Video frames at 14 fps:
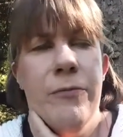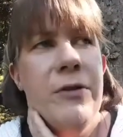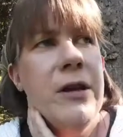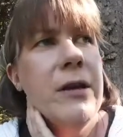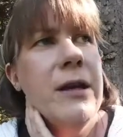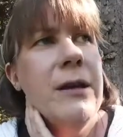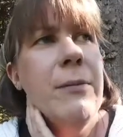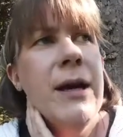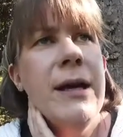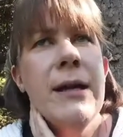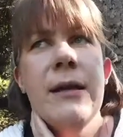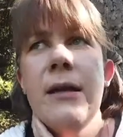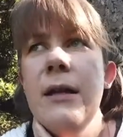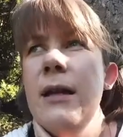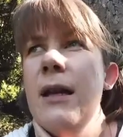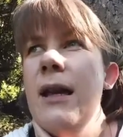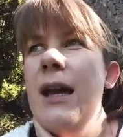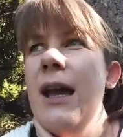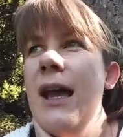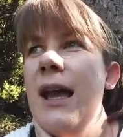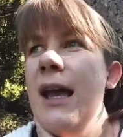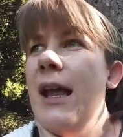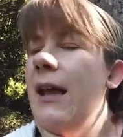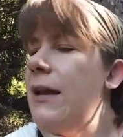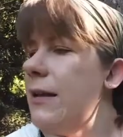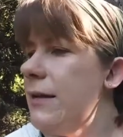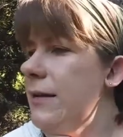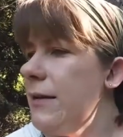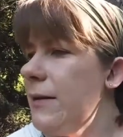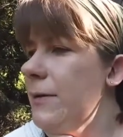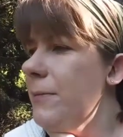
via email, and